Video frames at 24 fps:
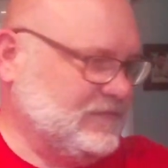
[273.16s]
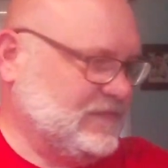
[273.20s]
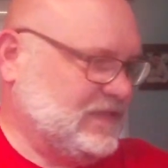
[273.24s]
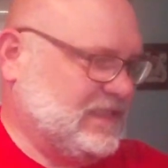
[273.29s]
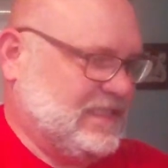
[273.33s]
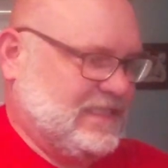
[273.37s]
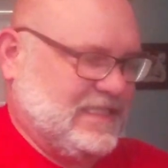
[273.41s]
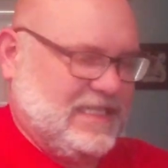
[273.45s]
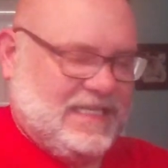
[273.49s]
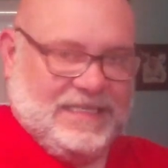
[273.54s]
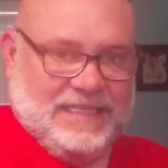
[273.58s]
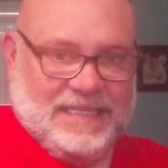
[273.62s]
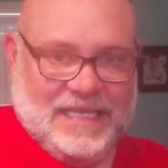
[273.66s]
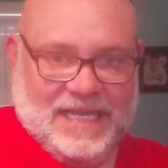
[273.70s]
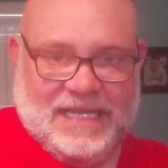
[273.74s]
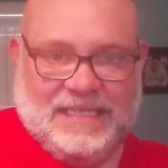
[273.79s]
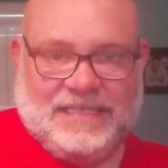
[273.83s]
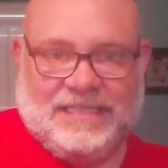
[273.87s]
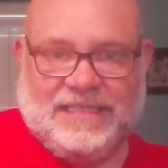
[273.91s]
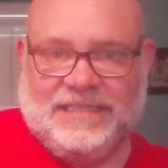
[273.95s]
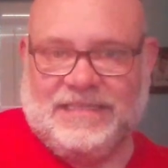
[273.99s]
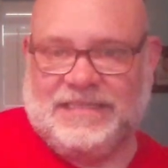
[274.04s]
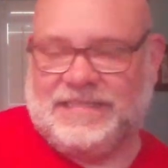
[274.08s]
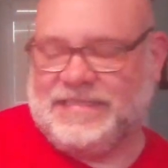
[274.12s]
Set
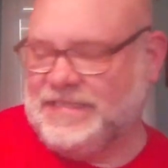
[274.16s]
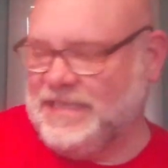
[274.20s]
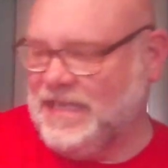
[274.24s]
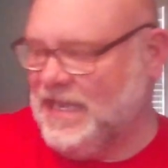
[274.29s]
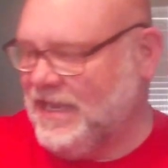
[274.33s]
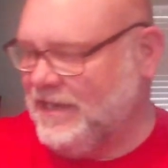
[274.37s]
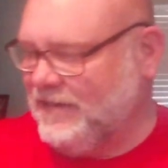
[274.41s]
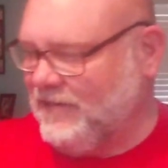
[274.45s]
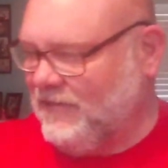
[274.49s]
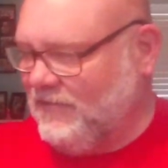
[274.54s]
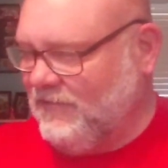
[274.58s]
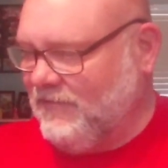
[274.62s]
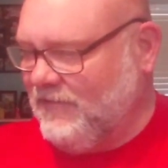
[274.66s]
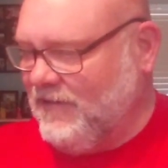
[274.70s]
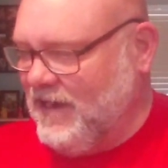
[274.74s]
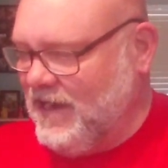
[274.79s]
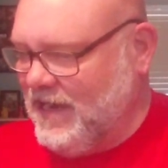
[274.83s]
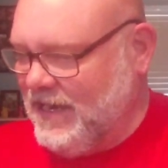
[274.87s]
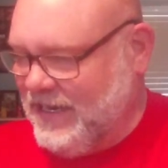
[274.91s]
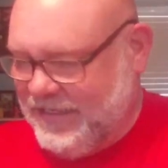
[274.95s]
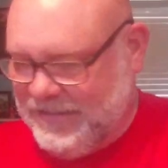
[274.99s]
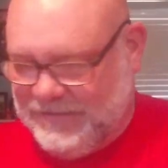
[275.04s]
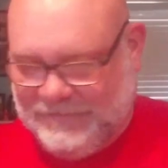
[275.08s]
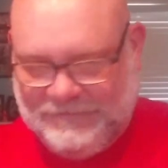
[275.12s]
that to the side. All
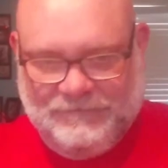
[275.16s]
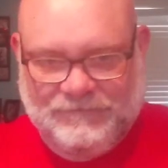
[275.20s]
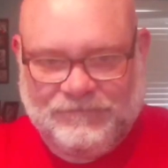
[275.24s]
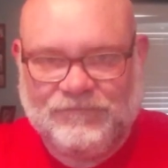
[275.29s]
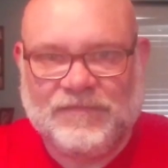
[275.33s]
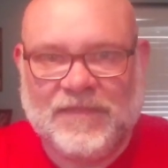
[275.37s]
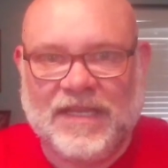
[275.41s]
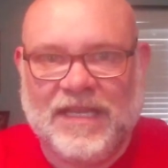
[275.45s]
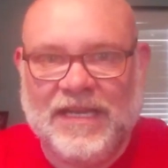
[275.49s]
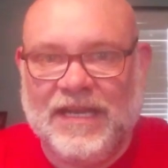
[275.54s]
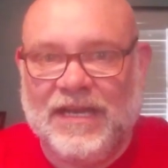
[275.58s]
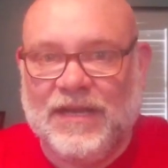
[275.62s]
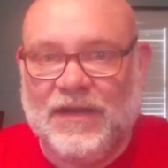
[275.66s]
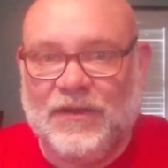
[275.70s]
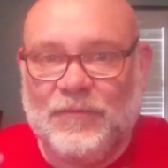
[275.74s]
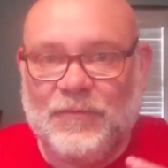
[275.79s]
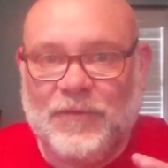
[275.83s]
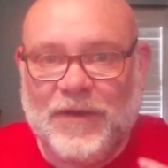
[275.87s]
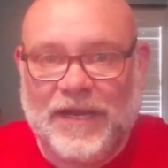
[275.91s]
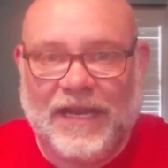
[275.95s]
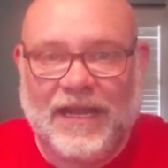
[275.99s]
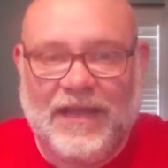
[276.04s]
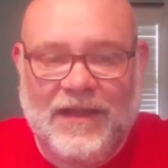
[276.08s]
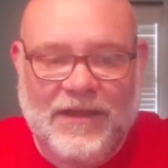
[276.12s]
right, here
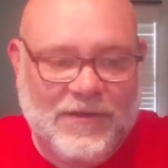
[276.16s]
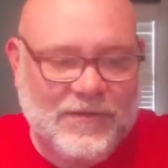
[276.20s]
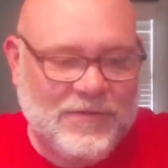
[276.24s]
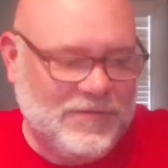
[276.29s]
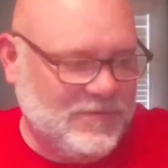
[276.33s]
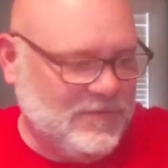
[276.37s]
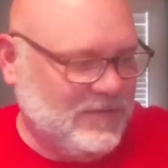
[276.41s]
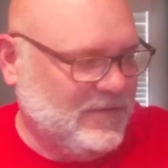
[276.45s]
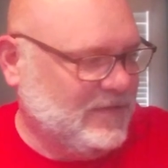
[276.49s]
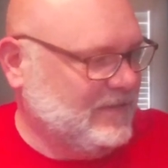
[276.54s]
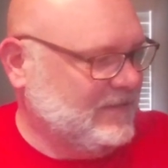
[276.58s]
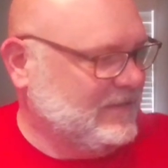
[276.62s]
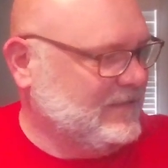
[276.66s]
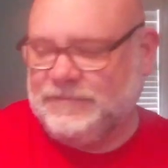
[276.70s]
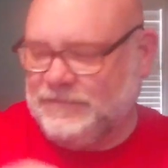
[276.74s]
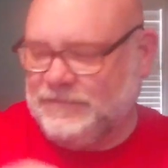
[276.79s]
we go.